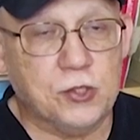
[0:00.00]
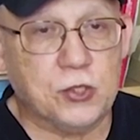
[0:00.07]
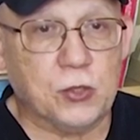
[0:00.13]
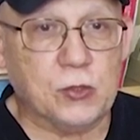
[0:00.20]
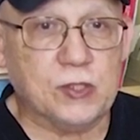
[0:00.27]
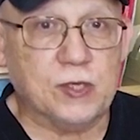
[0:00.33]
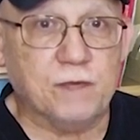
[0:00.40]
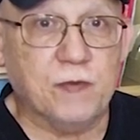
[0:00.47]

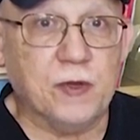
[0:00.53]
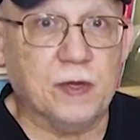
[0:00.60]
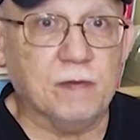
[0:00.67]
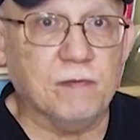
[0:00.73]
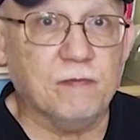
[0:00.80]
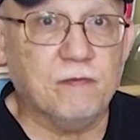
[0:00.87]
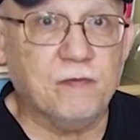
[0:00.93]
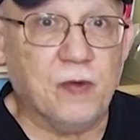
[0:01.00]
choice if you
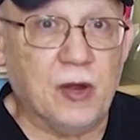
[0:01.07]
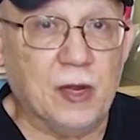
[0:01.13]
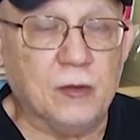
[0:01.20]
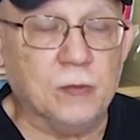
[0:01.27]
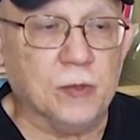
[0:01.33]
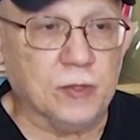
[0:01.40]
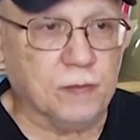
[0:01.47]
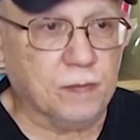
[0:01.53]
can
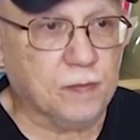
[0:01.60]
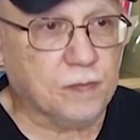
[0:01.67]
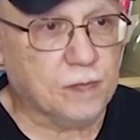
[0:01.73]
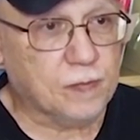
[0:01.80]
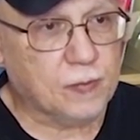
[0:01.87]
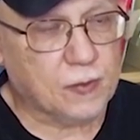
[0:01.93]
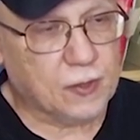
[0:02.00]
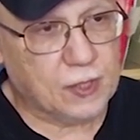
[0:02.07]
find one.
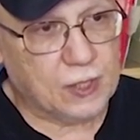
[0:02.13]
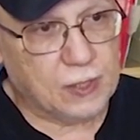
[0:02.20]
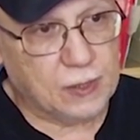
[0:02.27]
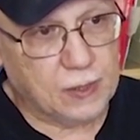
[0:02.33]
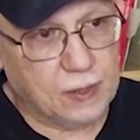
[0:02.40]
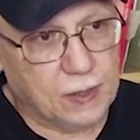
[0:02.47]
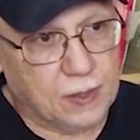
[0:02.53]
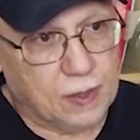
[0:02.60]

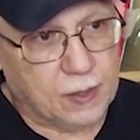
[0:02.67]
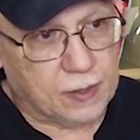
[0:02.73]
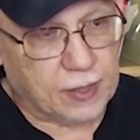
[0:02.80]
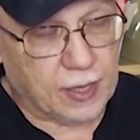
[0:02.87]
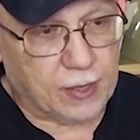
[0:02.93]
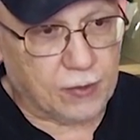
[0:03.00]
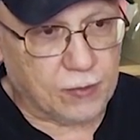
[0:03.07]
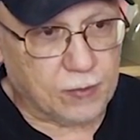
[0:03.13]

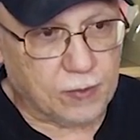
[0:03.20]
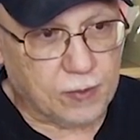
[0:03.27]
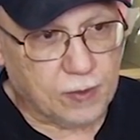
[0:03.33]
Now,